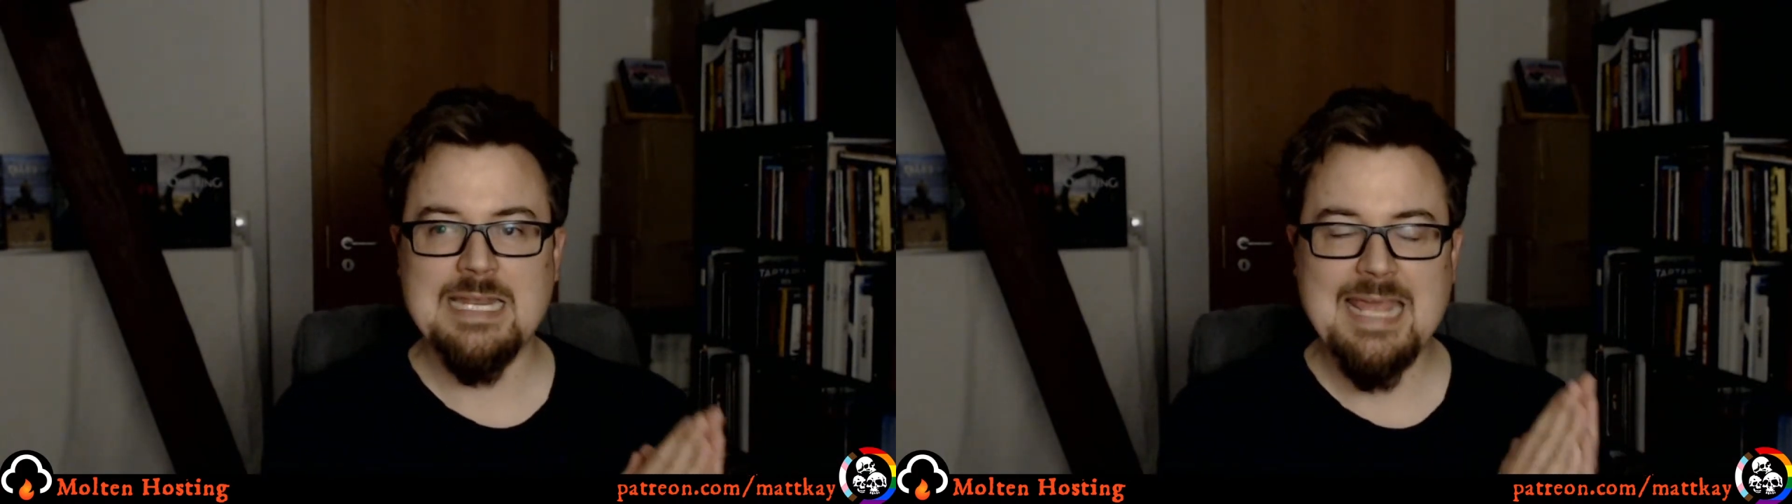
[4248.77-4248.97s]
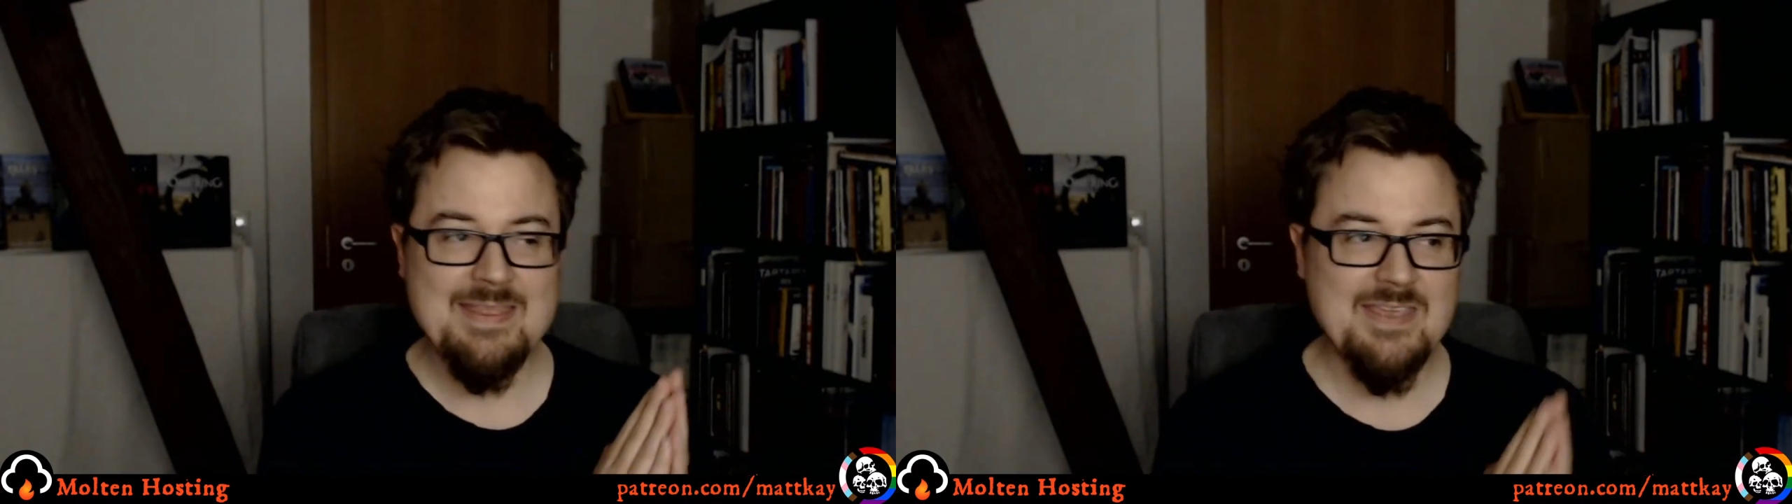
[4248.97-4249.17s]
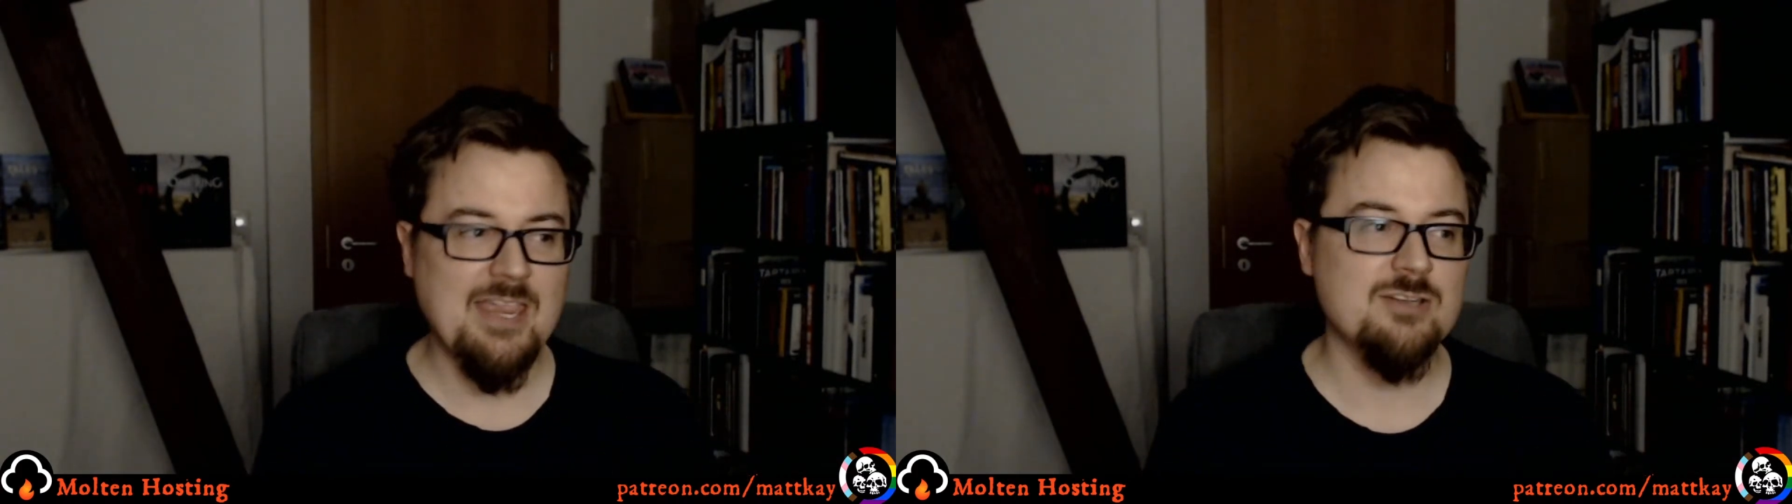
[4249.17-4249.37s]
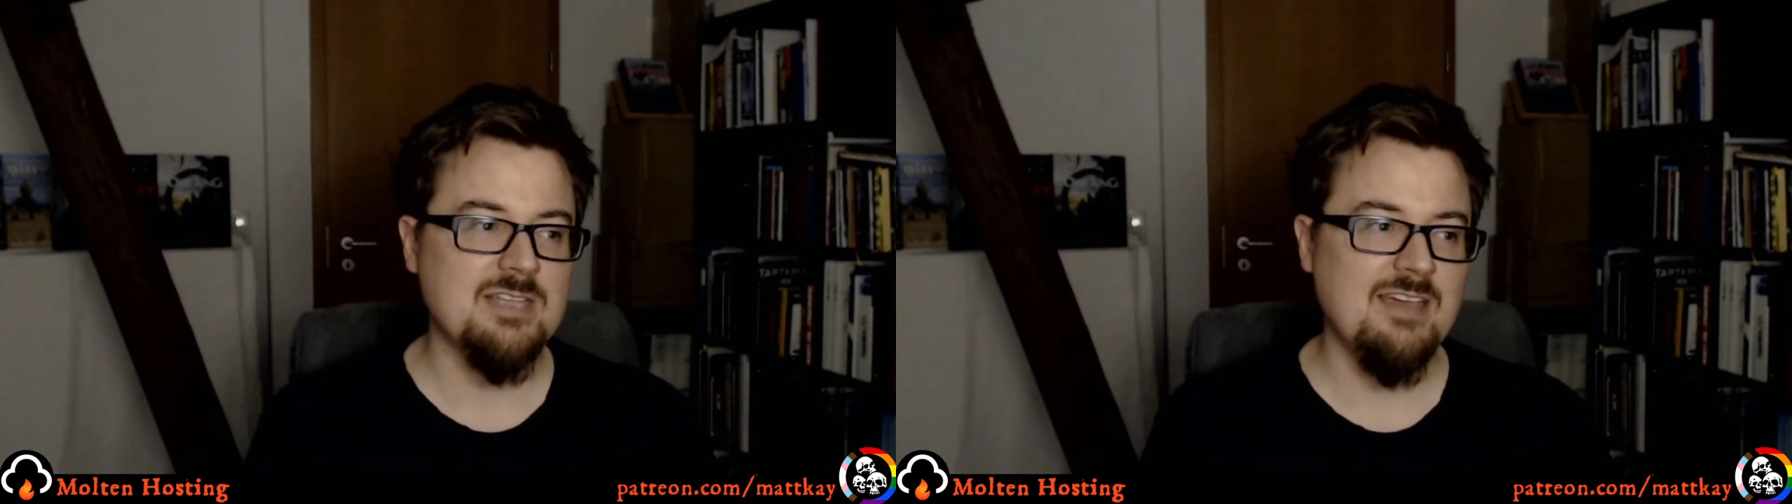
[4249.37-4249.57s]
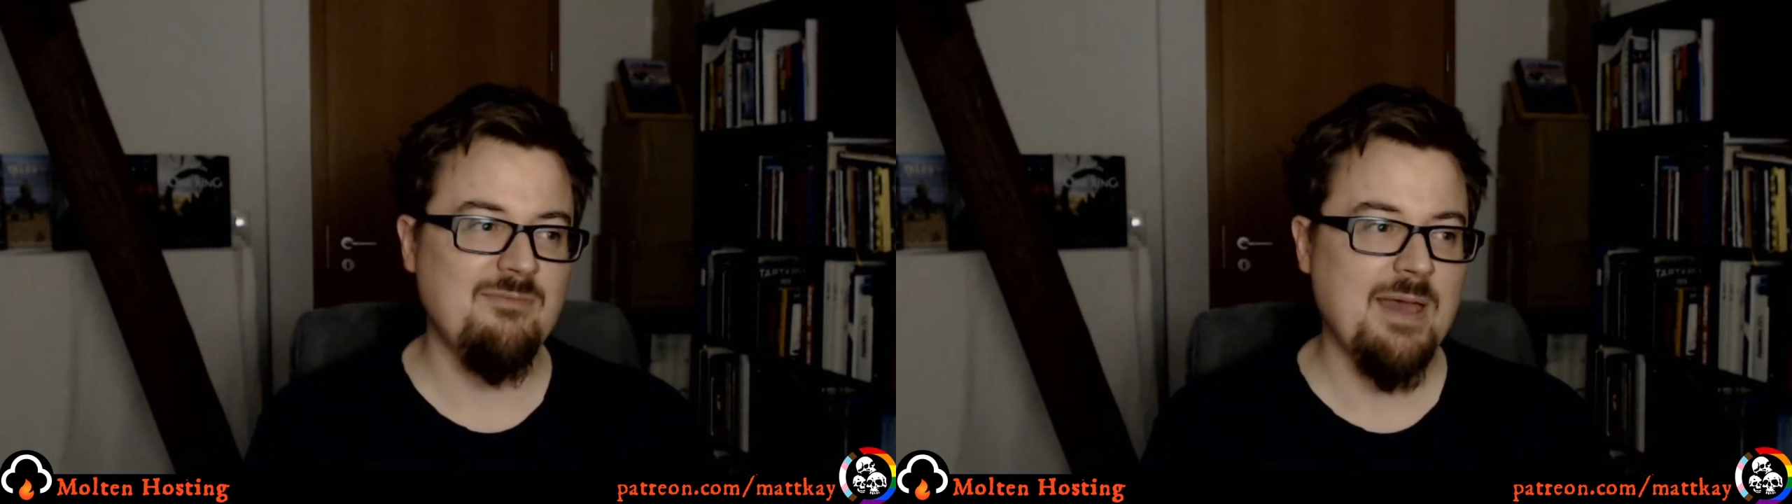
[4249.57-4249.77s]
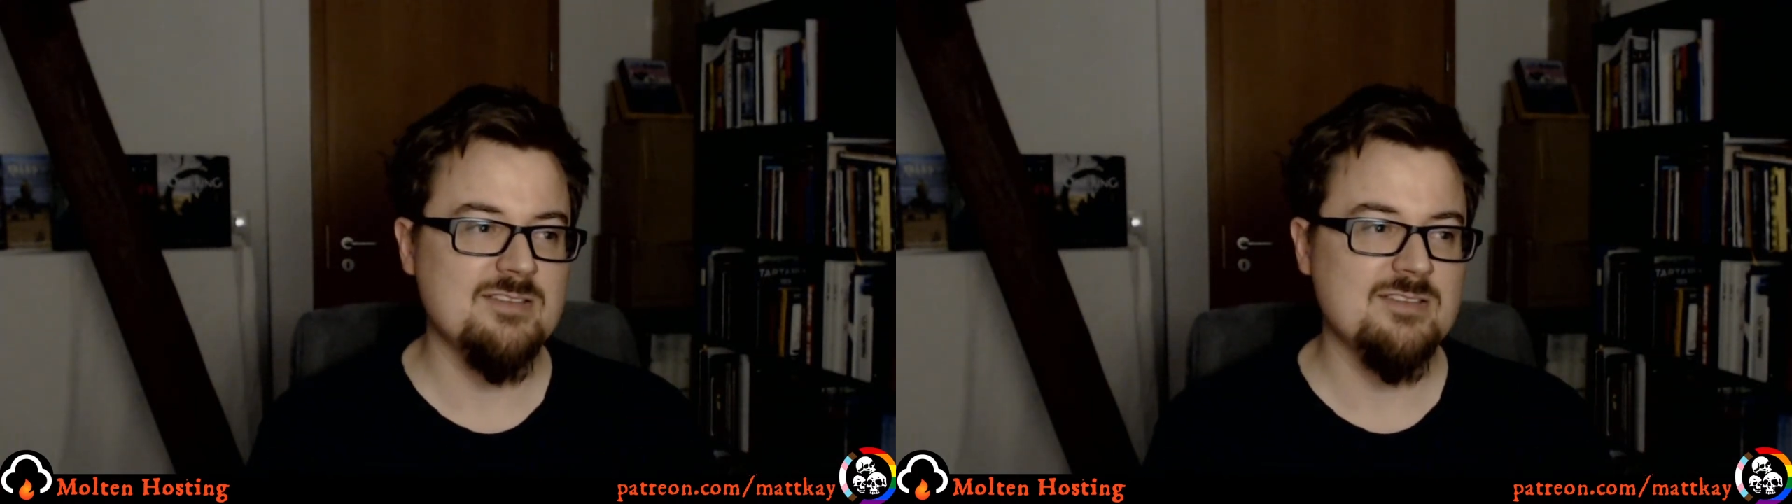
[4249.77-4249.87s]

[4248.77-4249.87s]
and the Character Life Paths